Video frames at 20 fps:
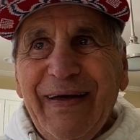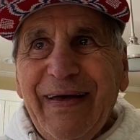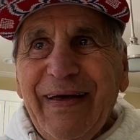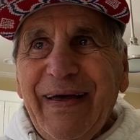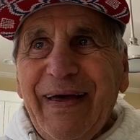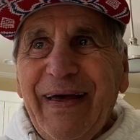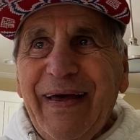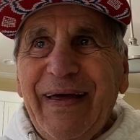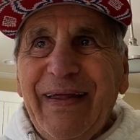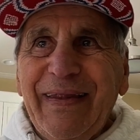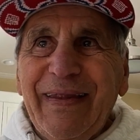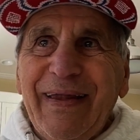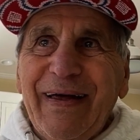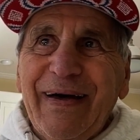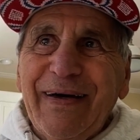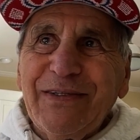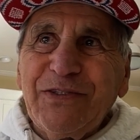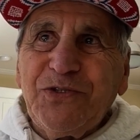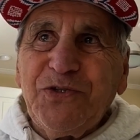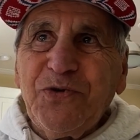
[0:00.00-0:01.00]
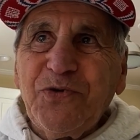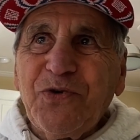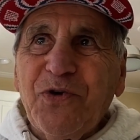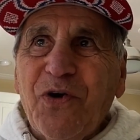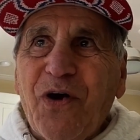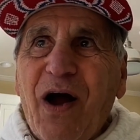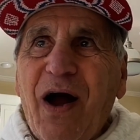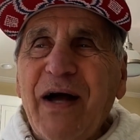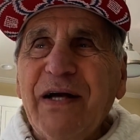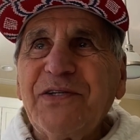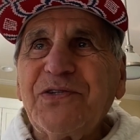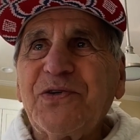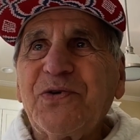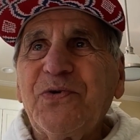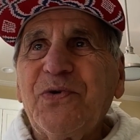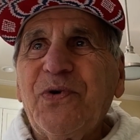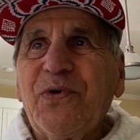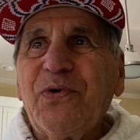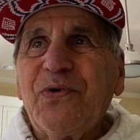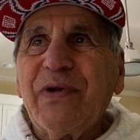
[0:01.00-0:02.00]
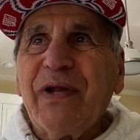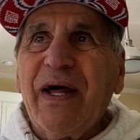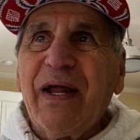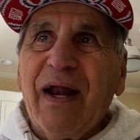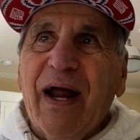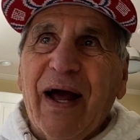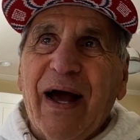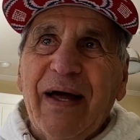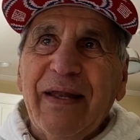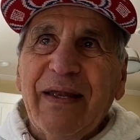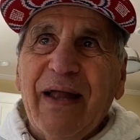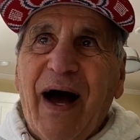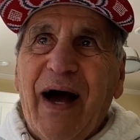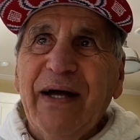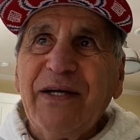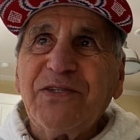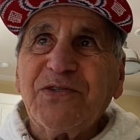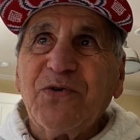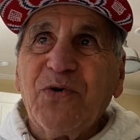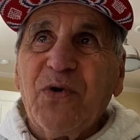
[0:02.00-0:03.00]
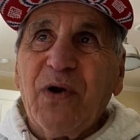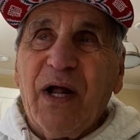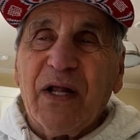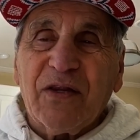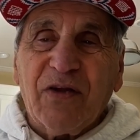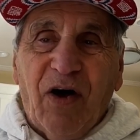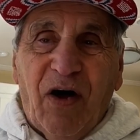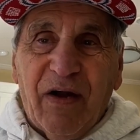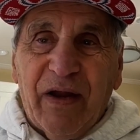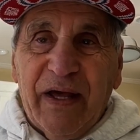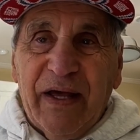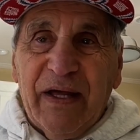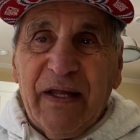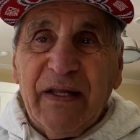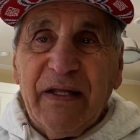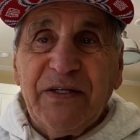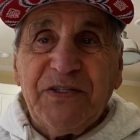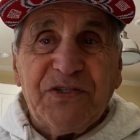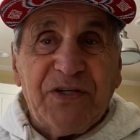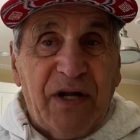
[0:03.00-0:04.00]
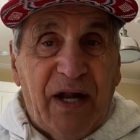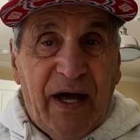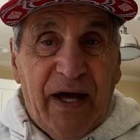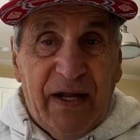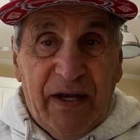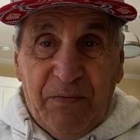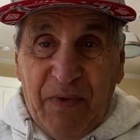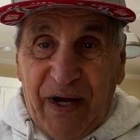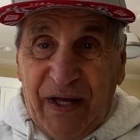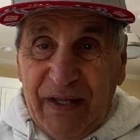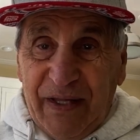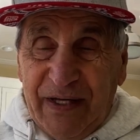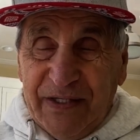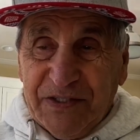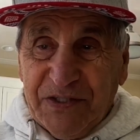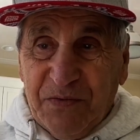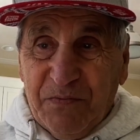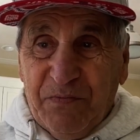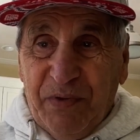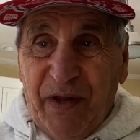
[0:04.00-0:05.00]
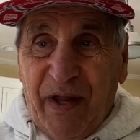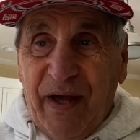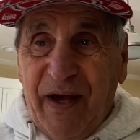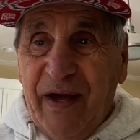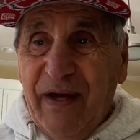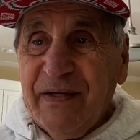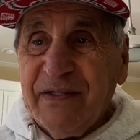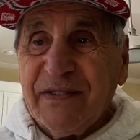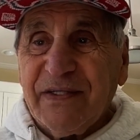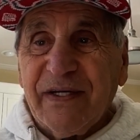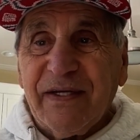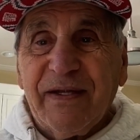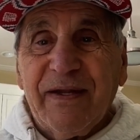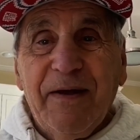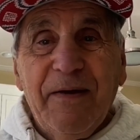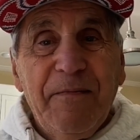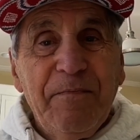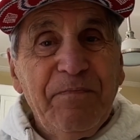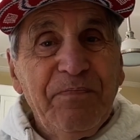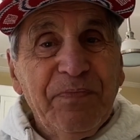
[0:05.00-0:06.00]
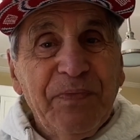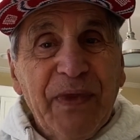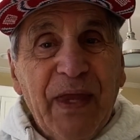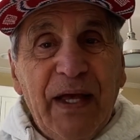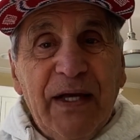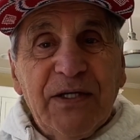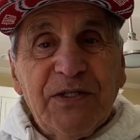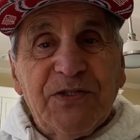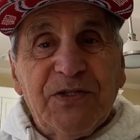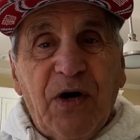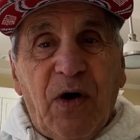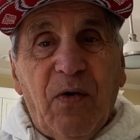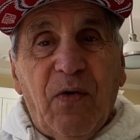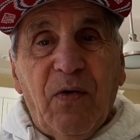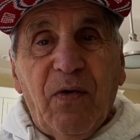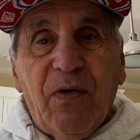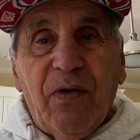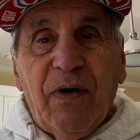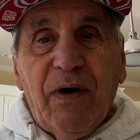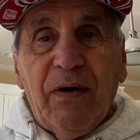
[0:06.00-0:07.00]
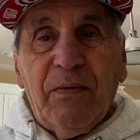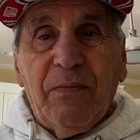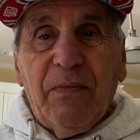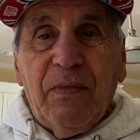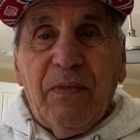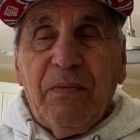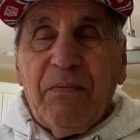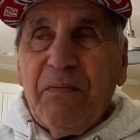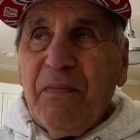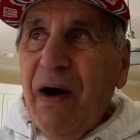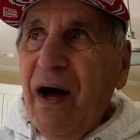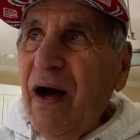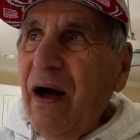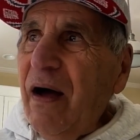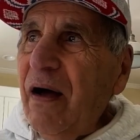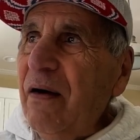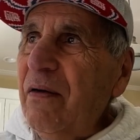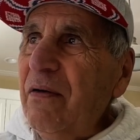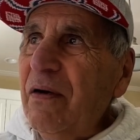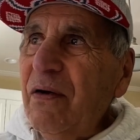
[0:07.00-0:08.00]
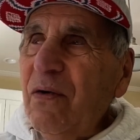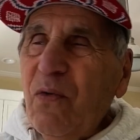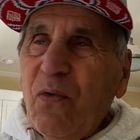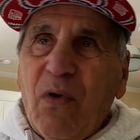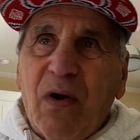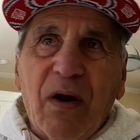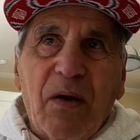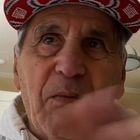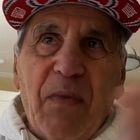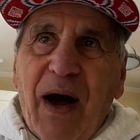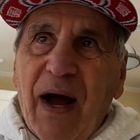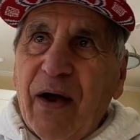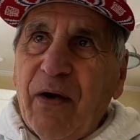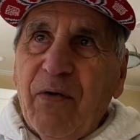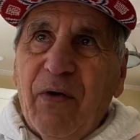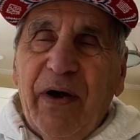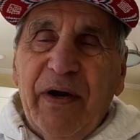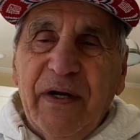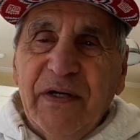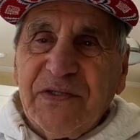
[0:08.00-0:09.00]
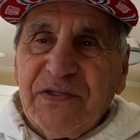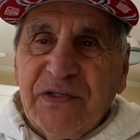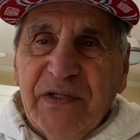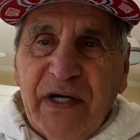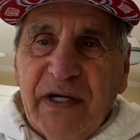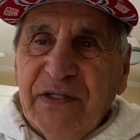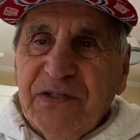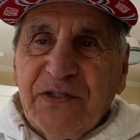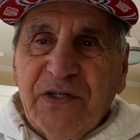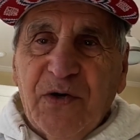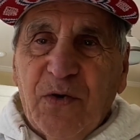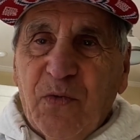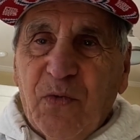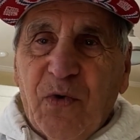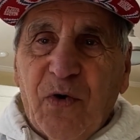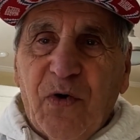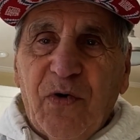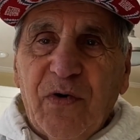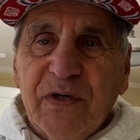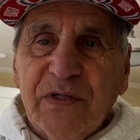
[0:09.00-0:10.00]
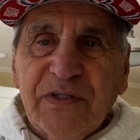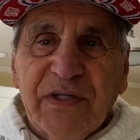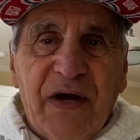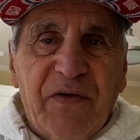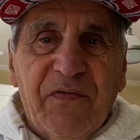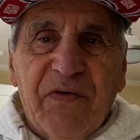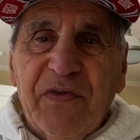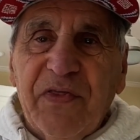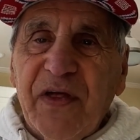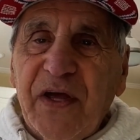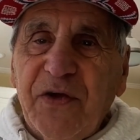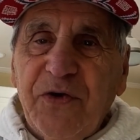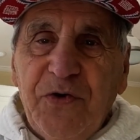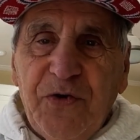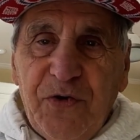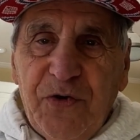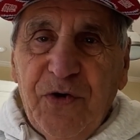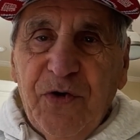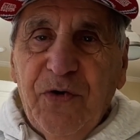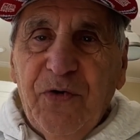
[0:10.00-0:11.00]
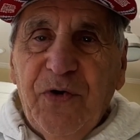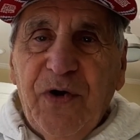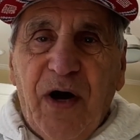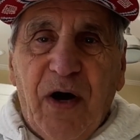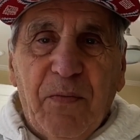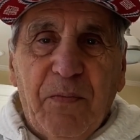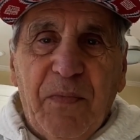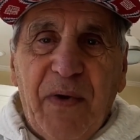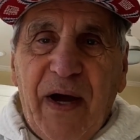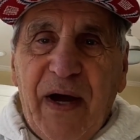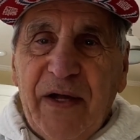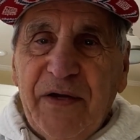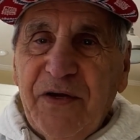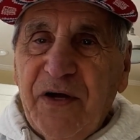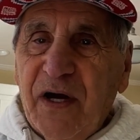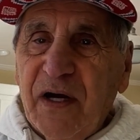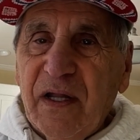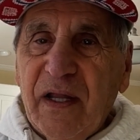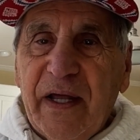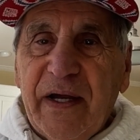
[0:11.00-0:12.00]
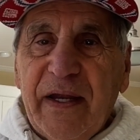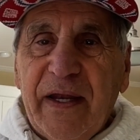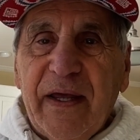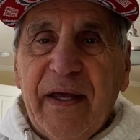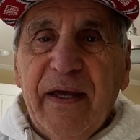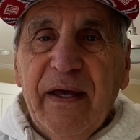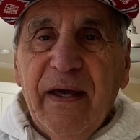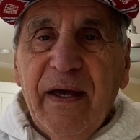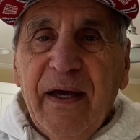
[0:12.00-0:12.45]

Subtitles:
in junior high school. And then I got in high school, I taught English, and I had to make lesson plans. And so one of my greatest things in the world is, everything you do, young man, young lady,